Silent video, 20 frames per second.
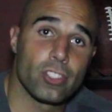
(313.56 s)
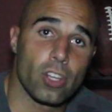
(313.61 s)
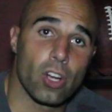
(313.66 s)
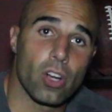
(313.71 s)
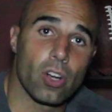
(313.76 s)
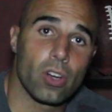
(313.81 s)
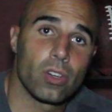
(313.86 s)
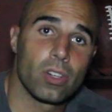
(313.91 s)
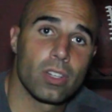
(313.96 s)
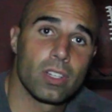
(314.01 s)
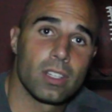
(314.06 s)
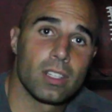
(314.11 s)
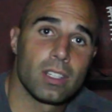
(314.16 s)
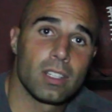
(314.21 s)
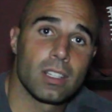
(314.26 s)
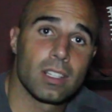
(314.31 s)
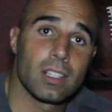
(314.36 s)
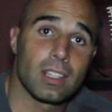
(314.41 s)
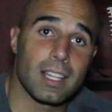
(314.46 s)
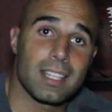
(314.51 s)
Joe.
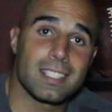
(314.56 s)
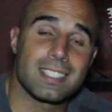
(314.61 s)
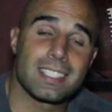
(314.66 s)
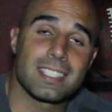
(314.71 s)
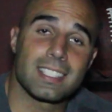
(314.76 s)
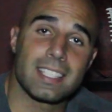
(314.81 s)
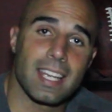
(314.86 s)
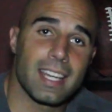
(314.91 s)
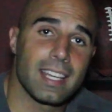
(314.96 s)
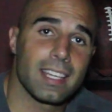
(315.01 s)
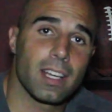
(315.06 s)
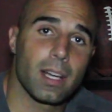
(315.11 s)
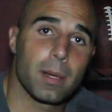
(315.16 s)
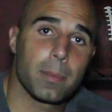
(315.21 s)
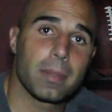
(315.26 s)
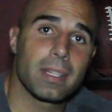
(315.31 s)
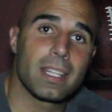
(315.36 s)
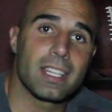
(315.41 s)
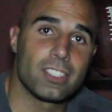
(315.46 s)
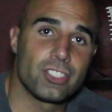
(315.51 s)
Let's stand
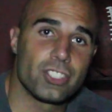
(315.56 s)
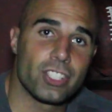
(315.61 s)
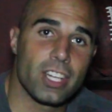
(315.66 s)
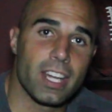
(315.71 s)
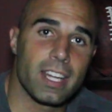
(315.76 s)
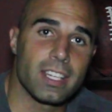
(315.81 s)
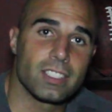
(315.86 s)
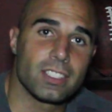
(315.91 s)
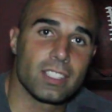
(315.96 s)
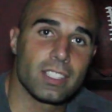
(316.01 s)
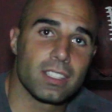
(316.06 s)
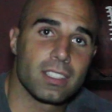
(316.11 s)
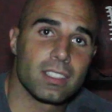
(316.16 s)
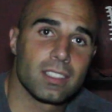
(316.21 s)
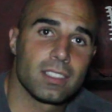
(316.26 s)
up and change it.